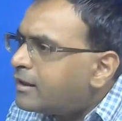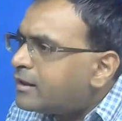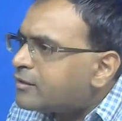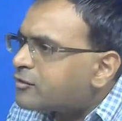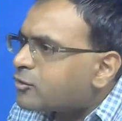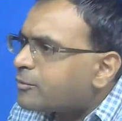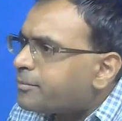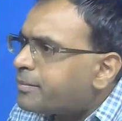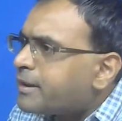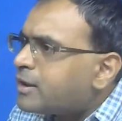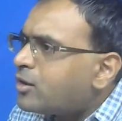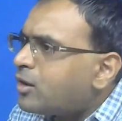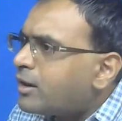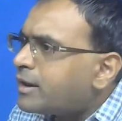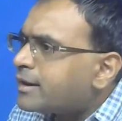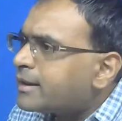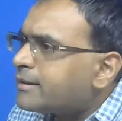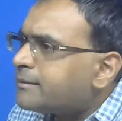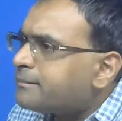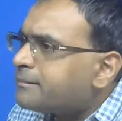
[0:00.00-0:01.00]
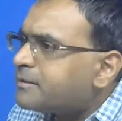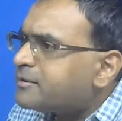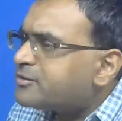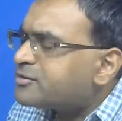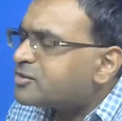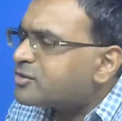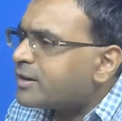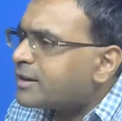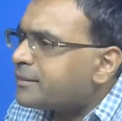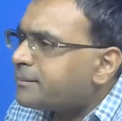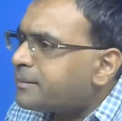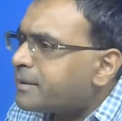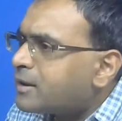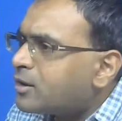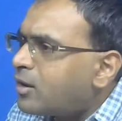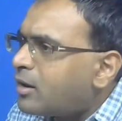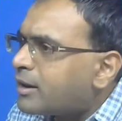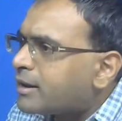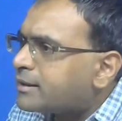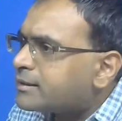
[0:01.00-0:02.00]
So periodic impulse train,
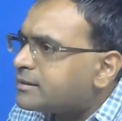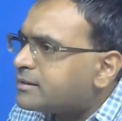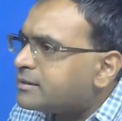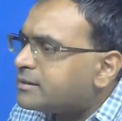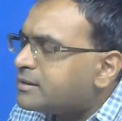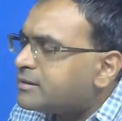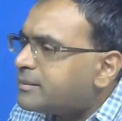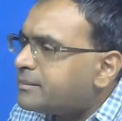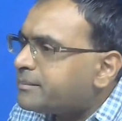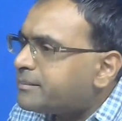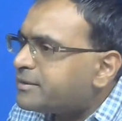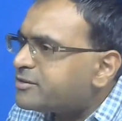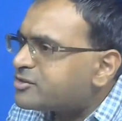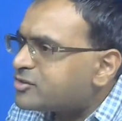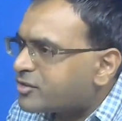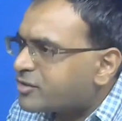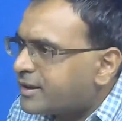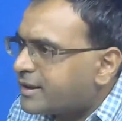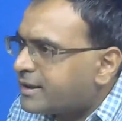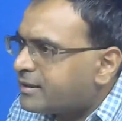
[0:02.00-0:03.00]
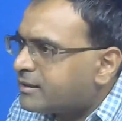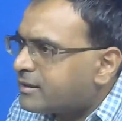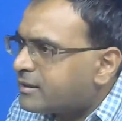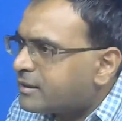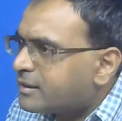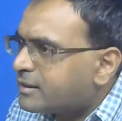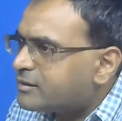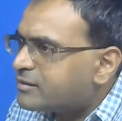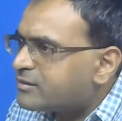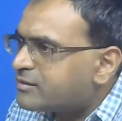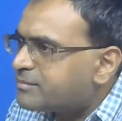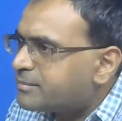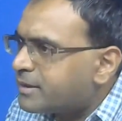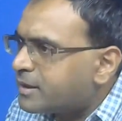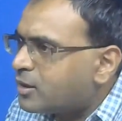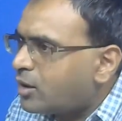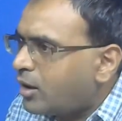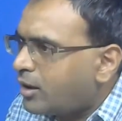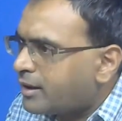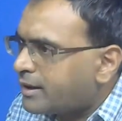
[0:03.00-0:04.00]
the impulse train is
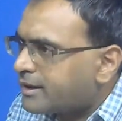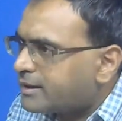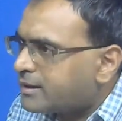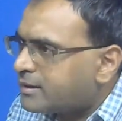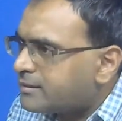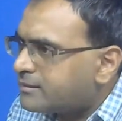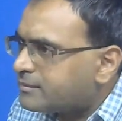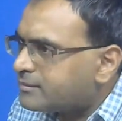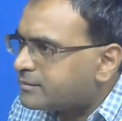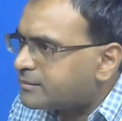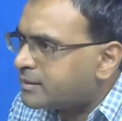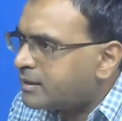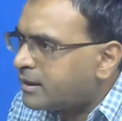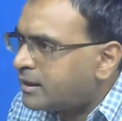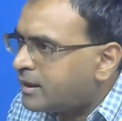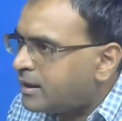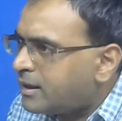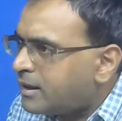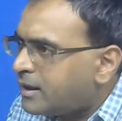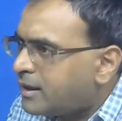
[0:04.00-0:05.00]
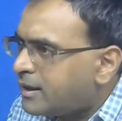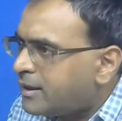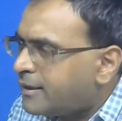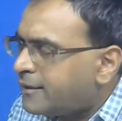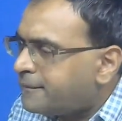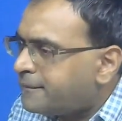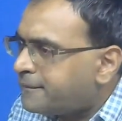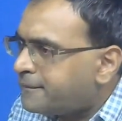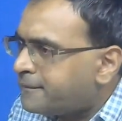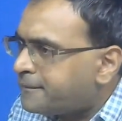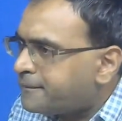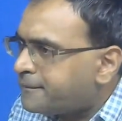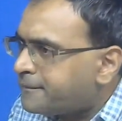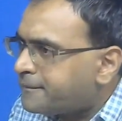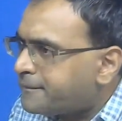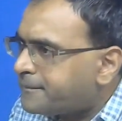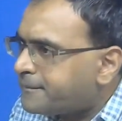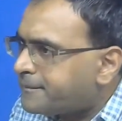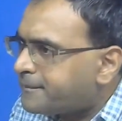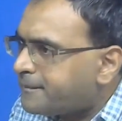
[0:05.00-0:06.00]
periodic.
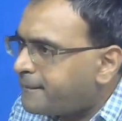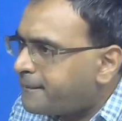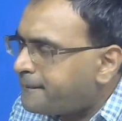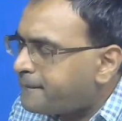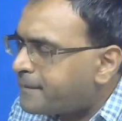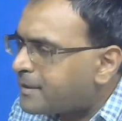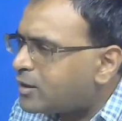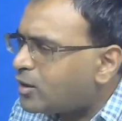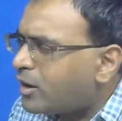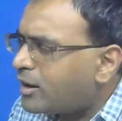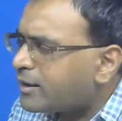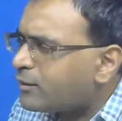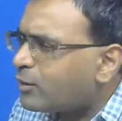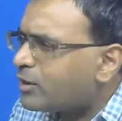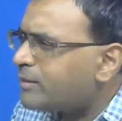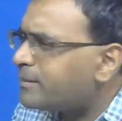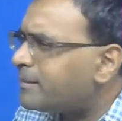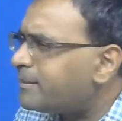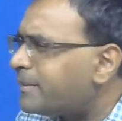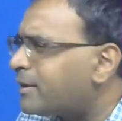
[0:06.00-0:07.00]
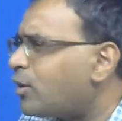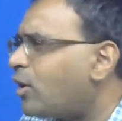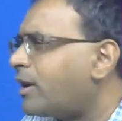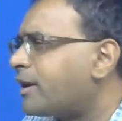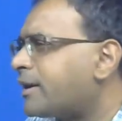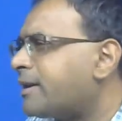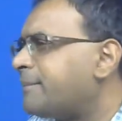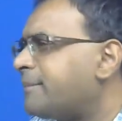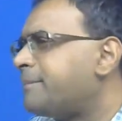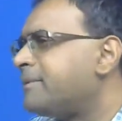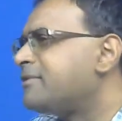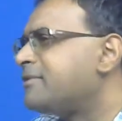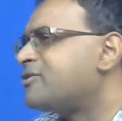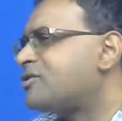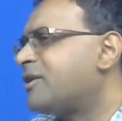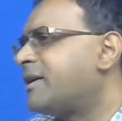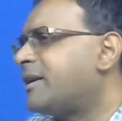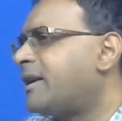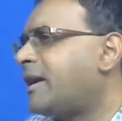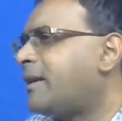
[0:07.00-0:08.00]
Periodic, what do you mean periodic impulse
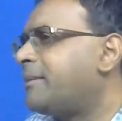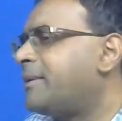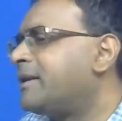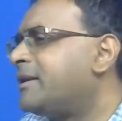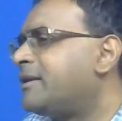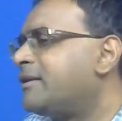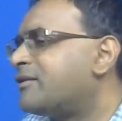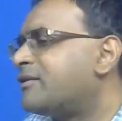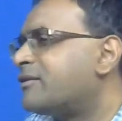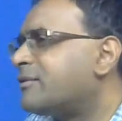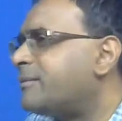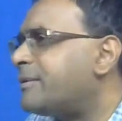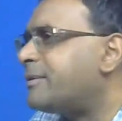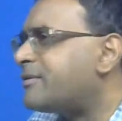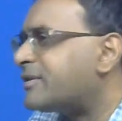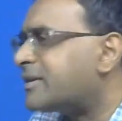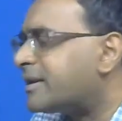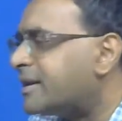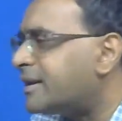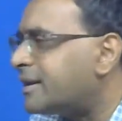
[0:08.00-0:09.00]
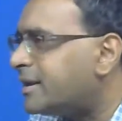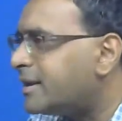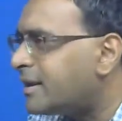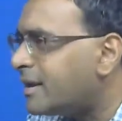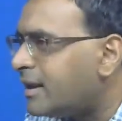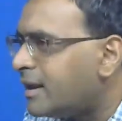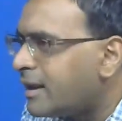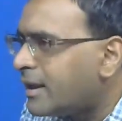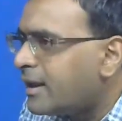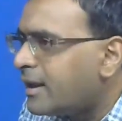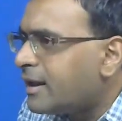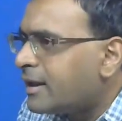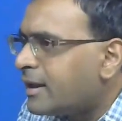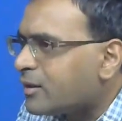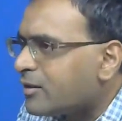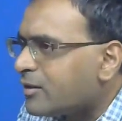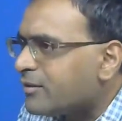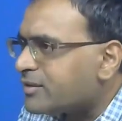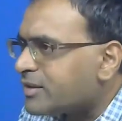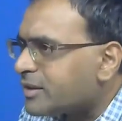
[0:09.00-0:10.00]
train? I mean, is basically
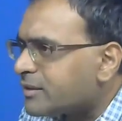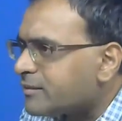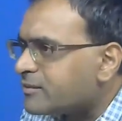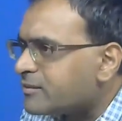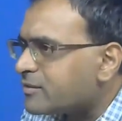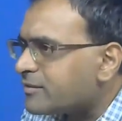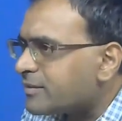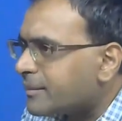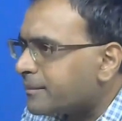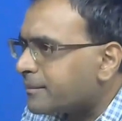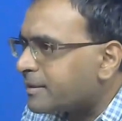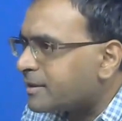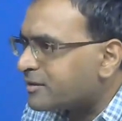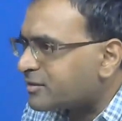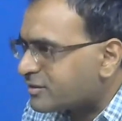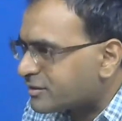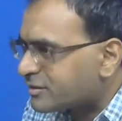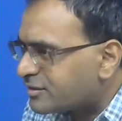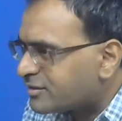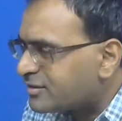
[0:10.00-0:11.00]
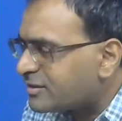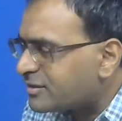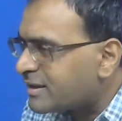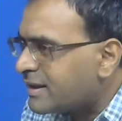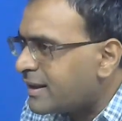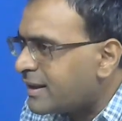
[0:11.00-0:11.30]
you have sequence of impulses,